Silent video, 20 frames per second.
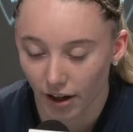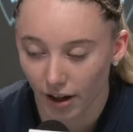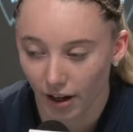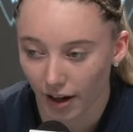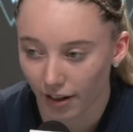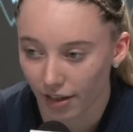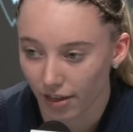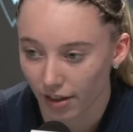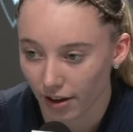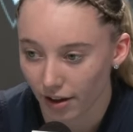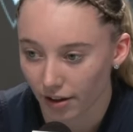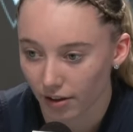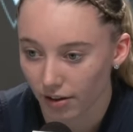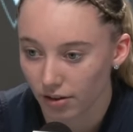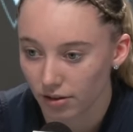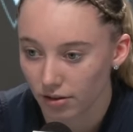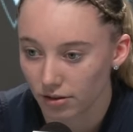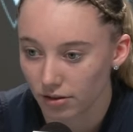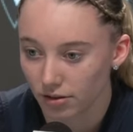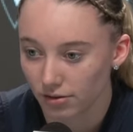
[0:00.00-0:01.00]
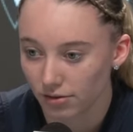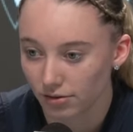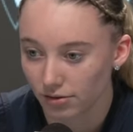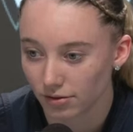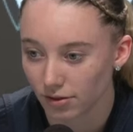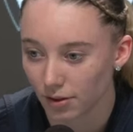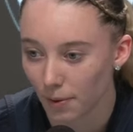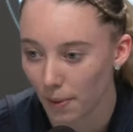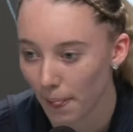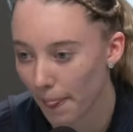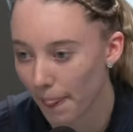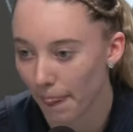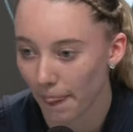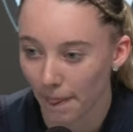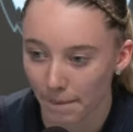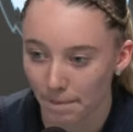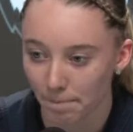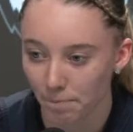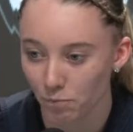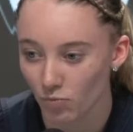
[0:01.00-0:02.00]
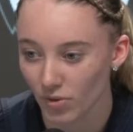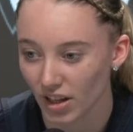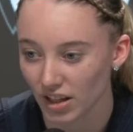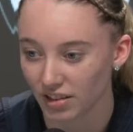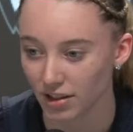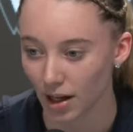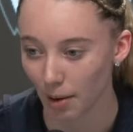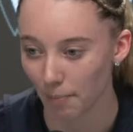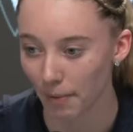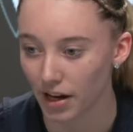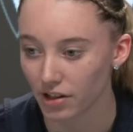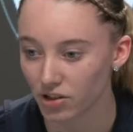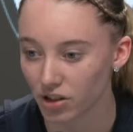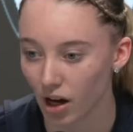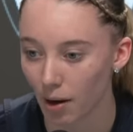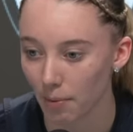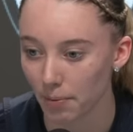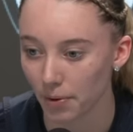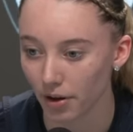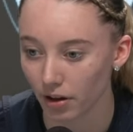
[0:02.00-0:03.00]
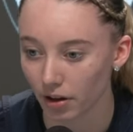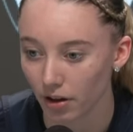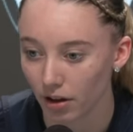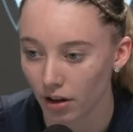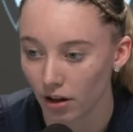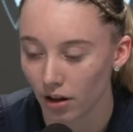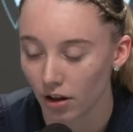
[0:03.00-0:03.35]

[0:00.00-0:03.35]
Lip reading: And I think it's not my job, but